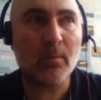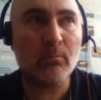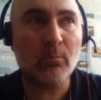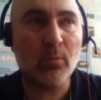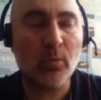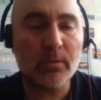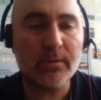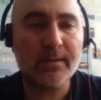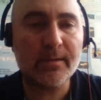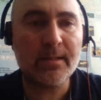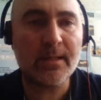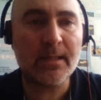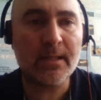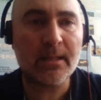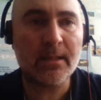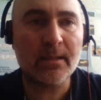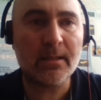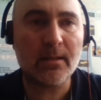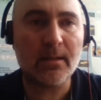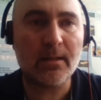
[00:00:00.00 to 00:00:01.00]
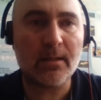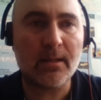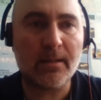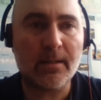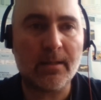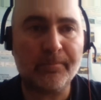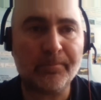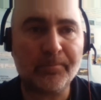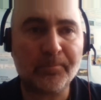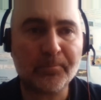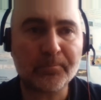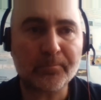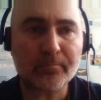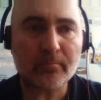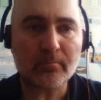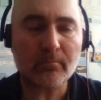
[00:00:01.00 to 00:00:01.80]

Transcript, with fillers: multi, um,